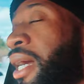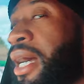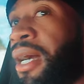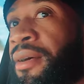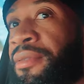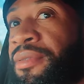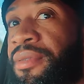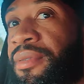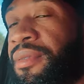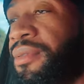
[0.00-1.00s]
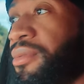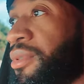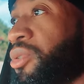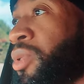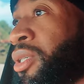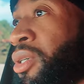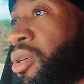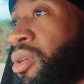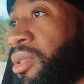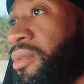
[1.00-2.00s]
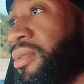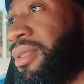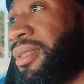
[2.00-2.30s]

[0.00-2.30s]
They have this one called